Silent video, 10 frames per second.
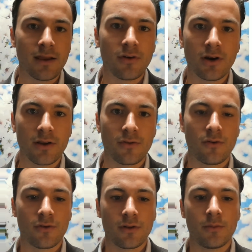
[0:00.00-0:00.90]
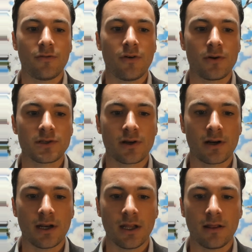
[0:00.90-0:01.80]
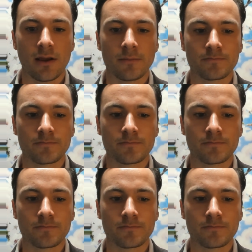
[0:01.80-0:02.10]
very difficult for them to focus on anything.